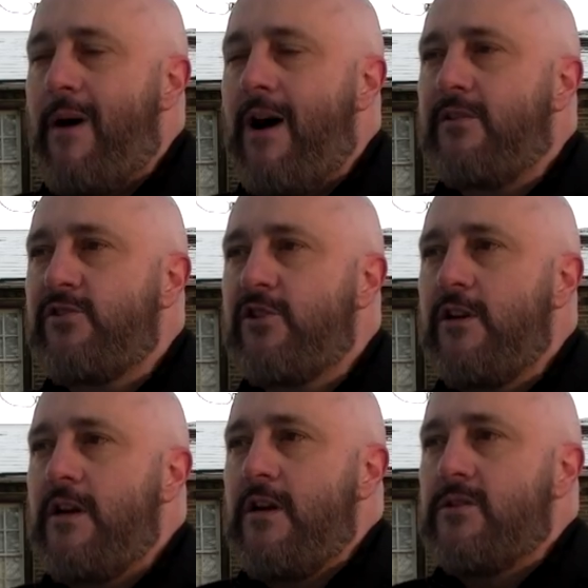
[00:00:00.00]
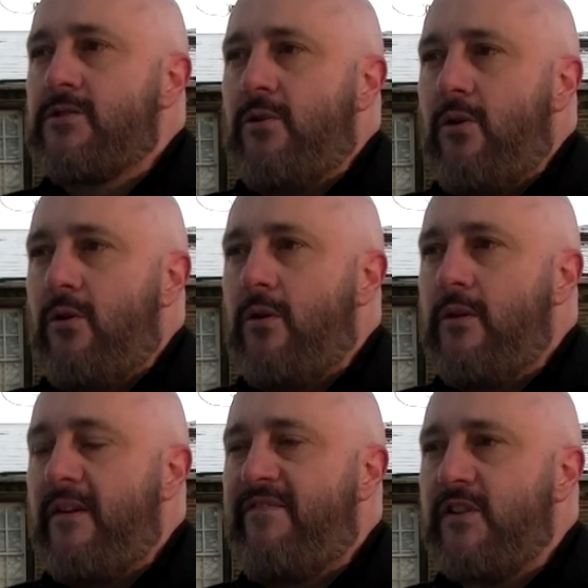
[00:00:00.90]
March. So
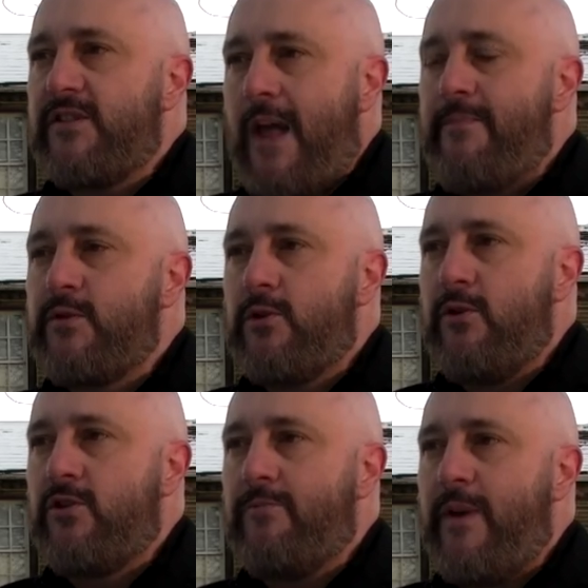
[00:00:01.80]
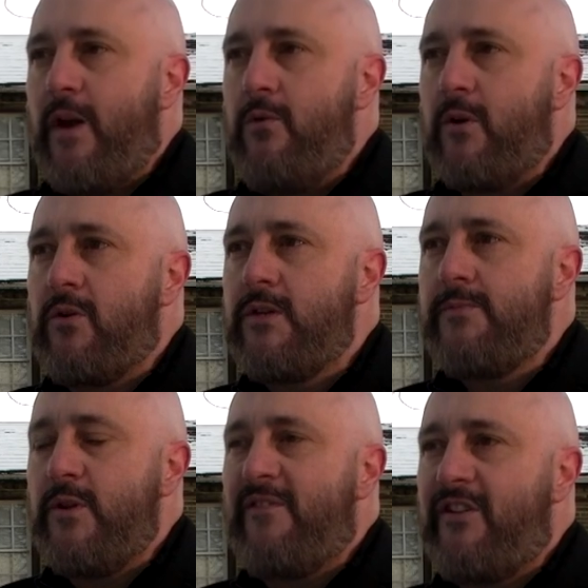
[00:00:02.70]
the first episode should be out. We're going
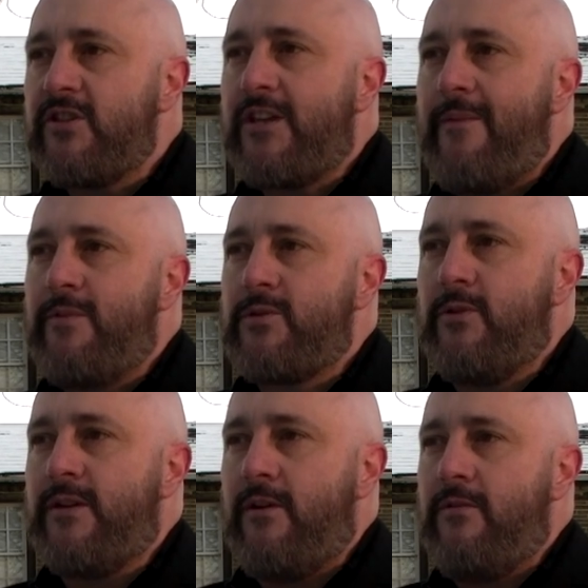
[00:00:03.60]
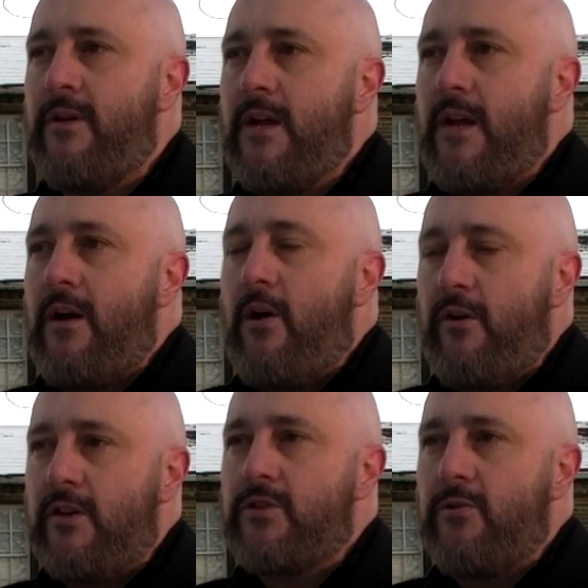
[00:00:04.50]
to put the first episode out
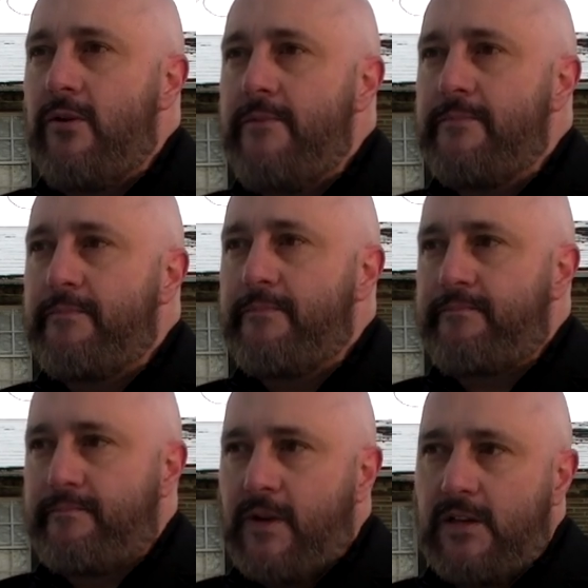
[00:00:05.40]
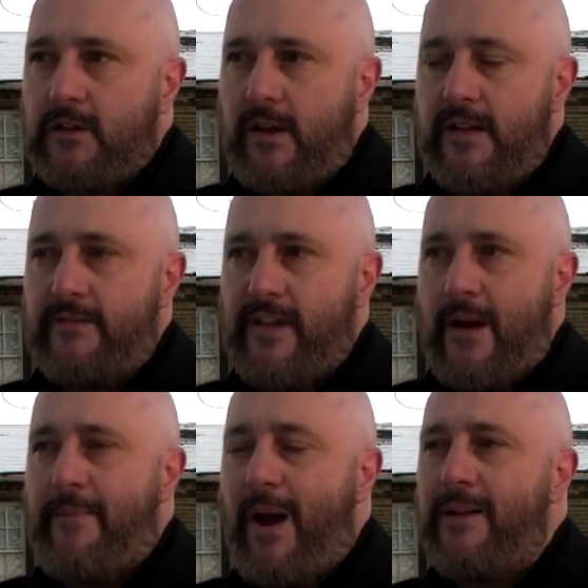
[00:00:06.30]
on its own, kind of
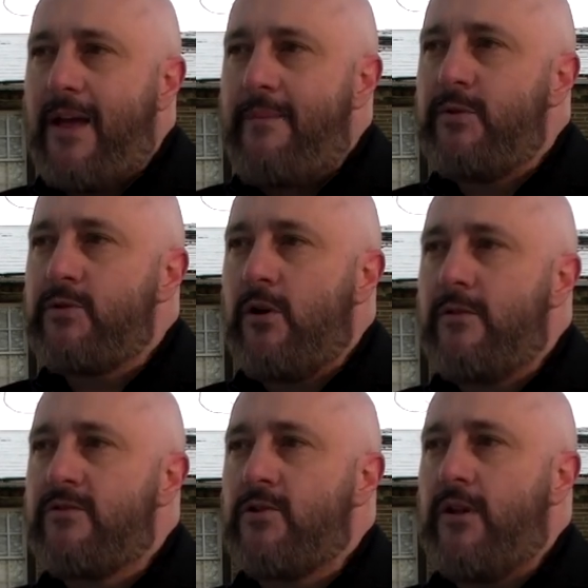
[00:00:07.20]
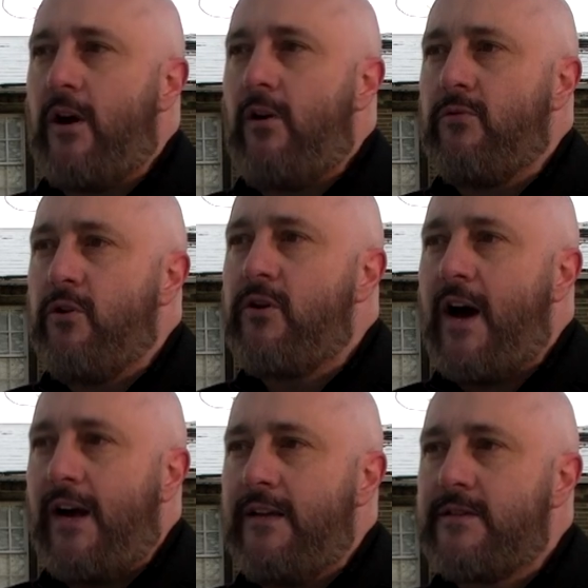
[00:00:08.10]
like a pilot episode, so that all you
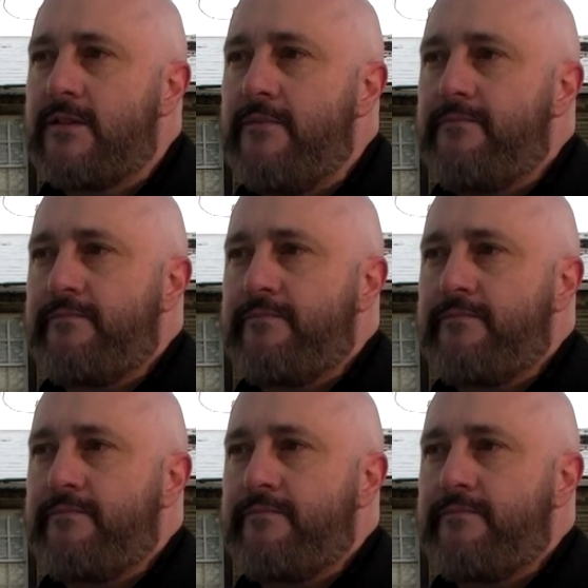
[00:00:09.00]
guys